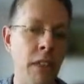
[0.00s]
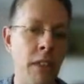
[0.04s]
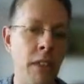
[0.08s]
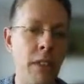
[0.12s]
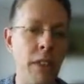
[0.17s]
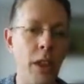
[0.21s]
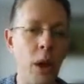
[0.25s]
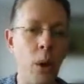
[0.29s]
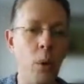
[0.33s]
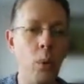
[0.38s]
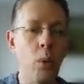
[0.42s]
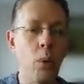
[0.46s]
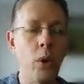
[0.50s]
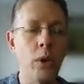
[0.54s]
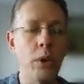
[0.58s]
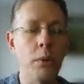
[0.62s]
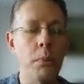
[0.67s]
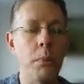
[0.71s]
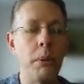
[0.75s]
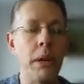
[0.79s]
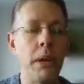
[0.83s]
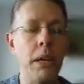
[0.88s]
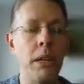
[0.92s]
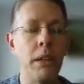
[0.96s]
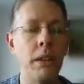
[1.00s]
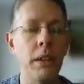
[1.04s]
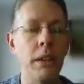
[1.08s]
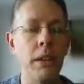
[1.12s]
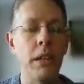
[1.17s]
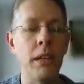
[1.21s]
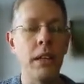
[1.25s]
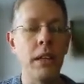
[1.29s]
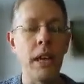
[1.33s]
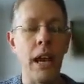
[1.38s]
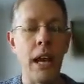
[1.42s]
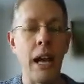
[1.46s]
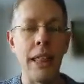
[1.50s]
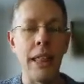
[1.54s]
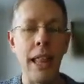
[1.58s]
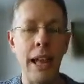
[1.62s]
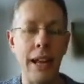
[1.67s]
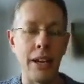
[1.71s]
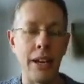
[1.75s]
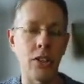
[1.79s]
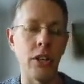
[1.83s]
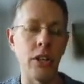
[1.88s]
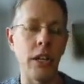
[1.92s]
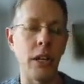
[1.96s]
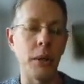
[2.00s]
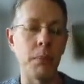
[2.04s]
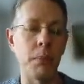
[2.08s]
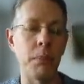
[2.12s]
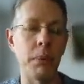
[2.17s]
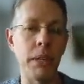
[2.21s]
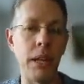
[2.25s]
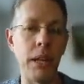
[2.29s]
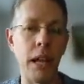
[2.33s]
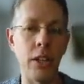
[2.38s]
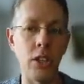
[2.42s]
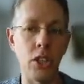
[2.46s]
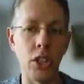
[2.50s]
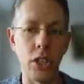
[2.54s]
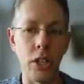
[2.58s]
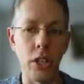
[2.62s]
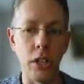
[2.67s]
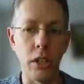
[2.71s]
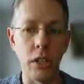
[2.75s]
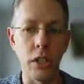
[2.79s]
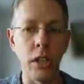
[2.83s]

that would be the electric potential.